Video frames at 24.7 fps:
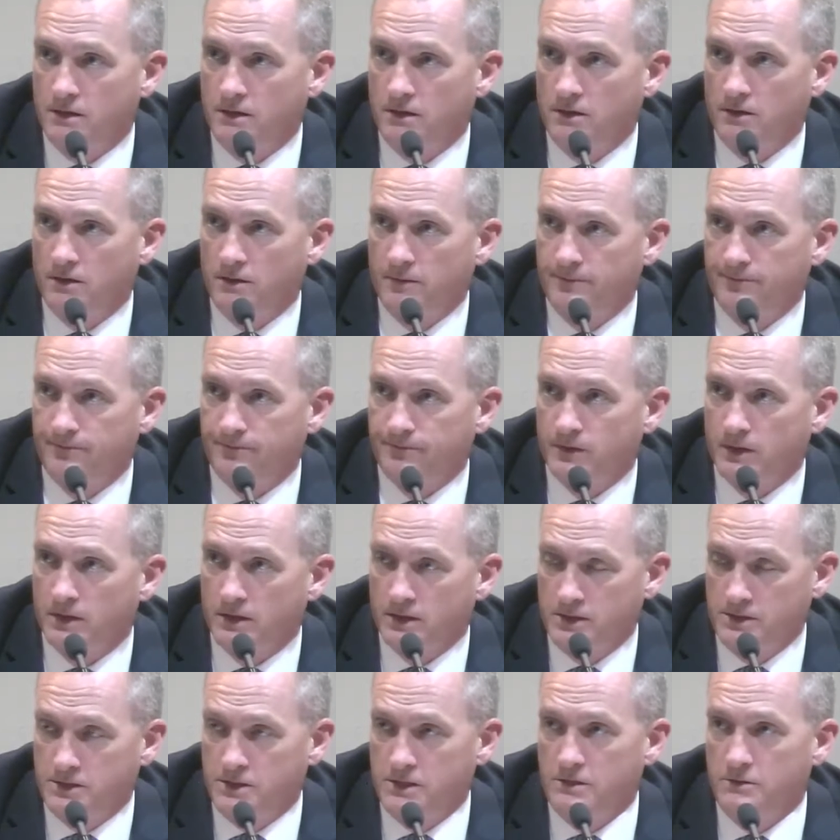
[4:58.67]
um,
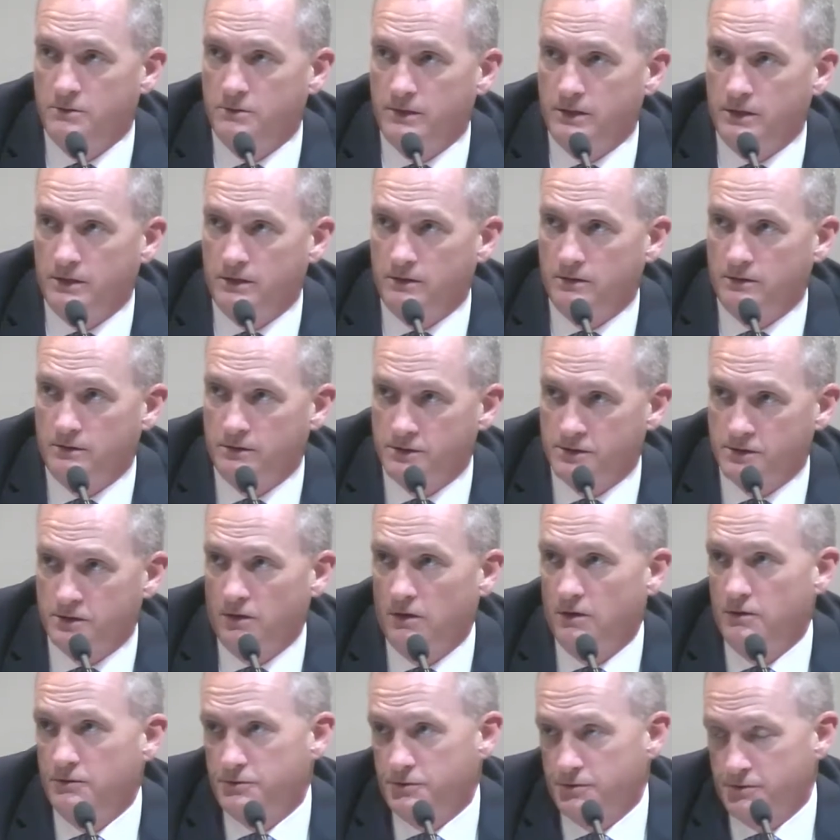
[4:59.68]
continuing
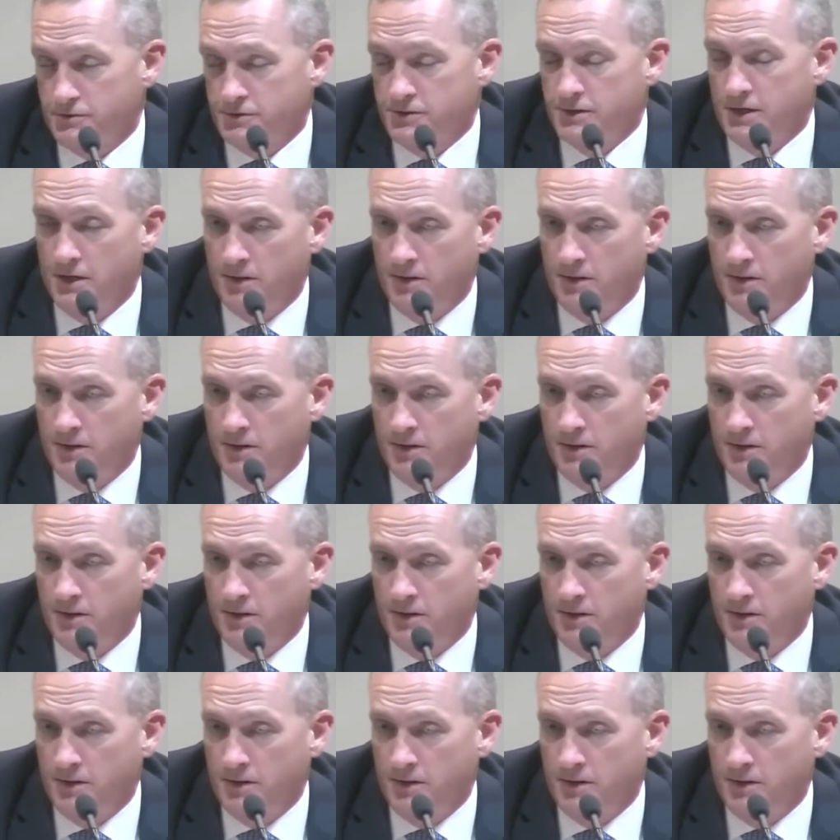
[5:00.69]
disclosures.